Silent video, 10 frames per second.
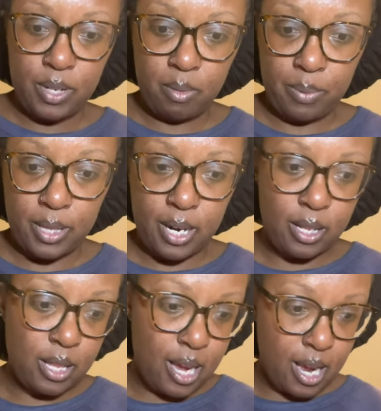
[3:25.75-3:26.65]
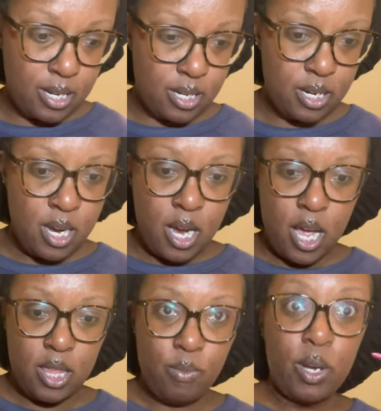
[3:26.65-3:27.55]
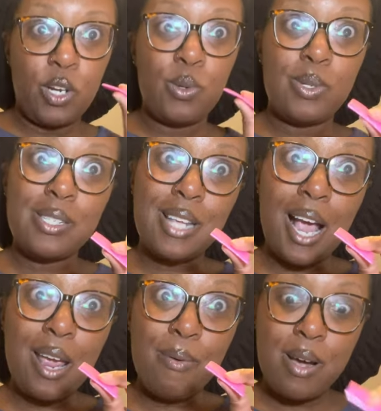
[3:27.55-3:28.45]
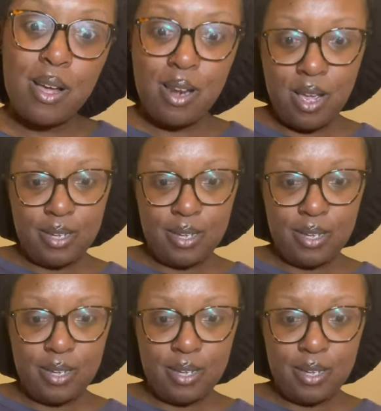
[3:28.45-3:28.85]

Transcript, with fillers: I'm gonna put that in last, and then we're gonna do the second one.